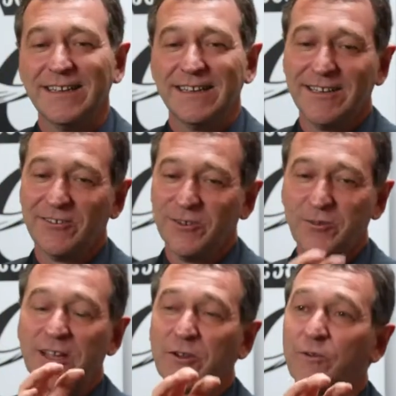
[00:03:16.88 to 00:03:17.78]
And you
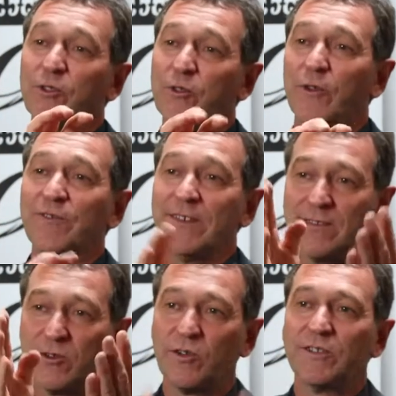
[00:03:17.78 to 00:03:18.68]
take a photo of
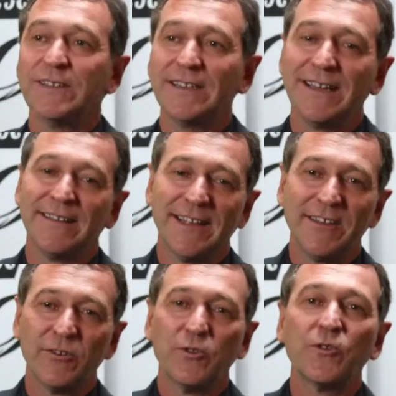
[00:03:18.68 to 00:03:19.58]
this code, and
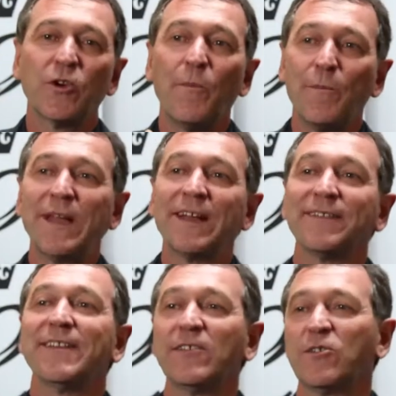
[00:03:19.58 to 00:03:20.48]
then you could compare
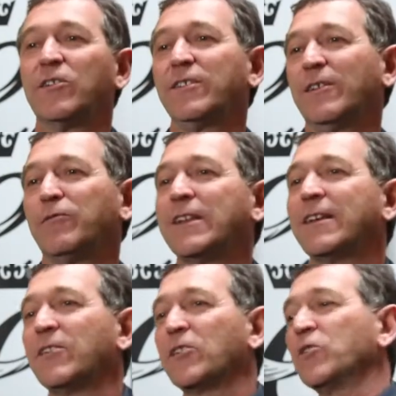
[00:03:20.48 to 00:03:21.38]
this code with
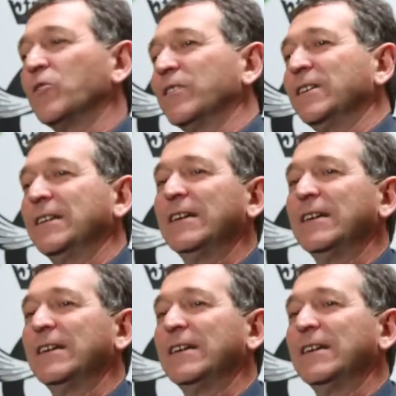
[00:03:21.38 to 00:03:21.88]
other code.